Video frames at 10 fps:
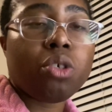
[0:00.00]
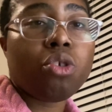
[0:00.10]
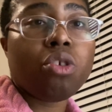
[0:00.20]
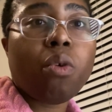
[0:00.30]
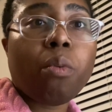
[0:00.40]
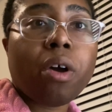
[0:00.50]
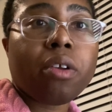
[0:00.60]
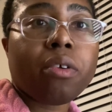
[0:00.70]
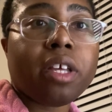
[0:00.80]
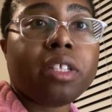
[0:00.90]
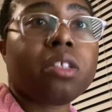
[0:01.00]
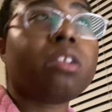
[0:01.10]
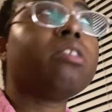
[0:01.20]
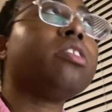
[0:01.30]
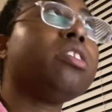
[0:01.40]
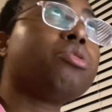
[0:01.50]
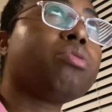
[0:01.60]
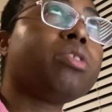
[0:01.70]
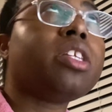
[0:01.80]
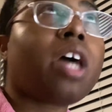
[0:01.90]
You should do a water cleanse.
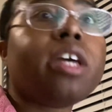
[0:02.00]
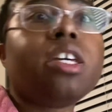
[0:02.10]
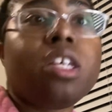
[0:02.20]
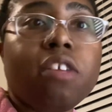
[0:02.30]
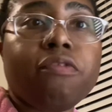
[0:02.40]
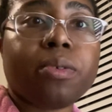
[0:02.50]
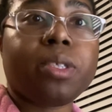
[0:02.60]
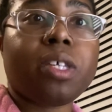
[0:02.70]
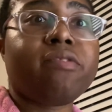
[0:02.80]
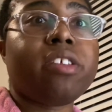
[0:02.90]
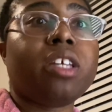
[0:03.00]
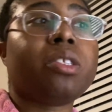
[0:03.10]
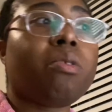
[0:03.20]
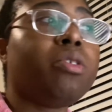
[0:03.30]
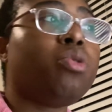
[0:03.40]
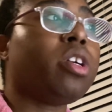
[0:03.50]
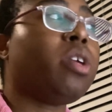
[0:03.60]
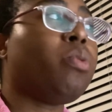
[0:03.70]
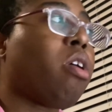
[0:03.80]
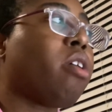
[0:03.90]
Literally not eating for 7 days, only
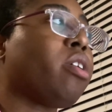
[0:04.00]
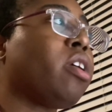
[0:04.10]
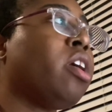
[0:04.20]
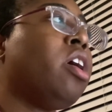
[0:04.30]
drinking water.